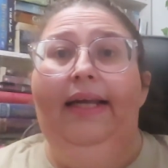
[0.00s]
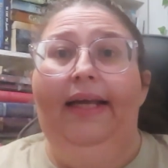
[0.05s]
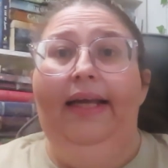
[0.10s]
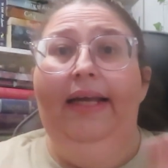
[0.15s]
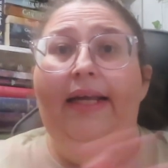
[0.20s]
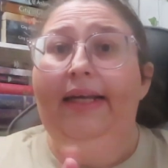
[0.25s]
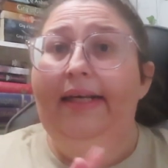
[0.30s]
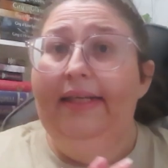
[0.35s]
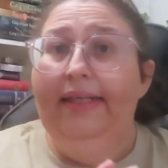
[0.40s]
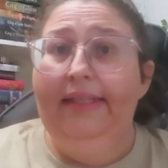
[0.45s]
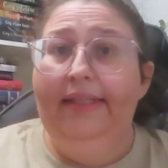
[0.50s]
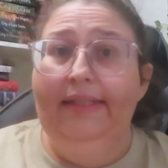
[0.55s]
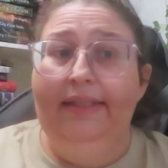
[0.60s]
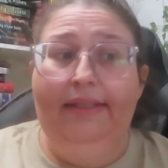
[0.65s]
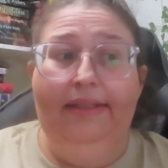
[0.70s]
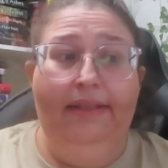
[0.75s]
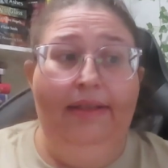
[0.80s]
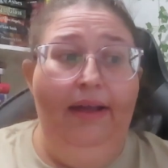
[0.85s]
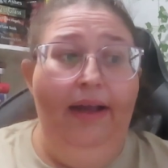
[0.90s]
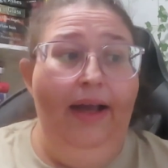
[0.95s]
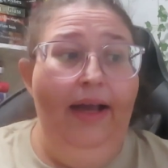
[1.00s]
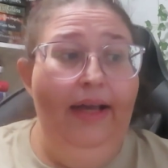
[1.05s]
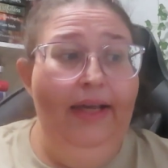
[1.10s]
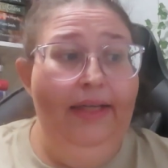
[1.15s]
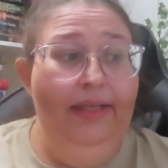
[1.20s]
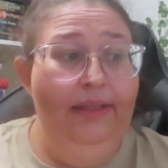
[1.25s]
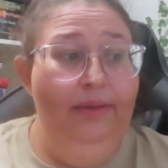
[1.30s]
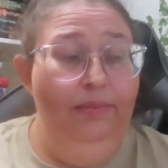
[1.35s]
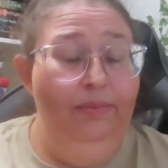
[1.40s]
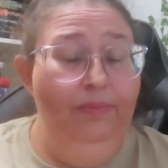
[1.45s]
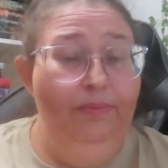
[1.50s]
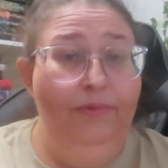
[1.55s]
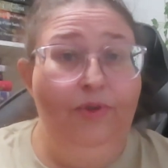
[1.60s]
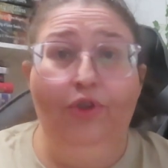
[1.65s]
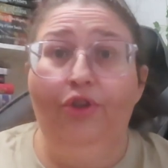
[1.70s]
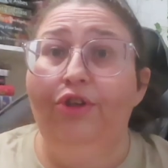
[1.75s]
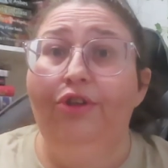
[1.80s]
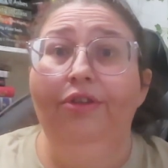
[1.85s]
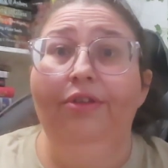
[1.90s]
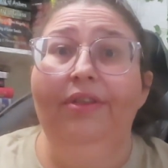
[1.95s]
And I am
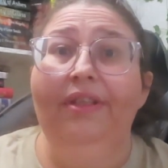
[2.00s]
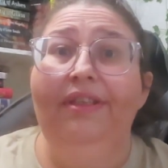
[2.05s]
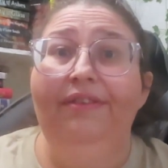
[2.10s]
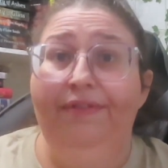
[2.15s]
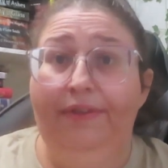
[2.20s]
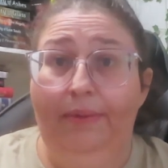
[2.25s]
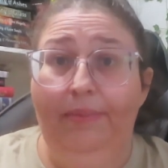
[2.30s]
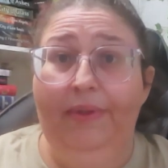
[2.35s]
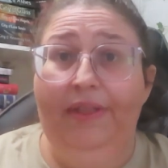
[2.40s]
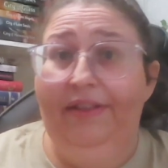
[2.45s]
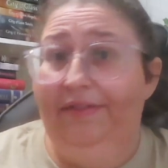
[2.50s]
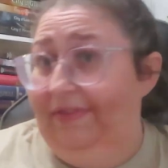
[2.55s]
currently filming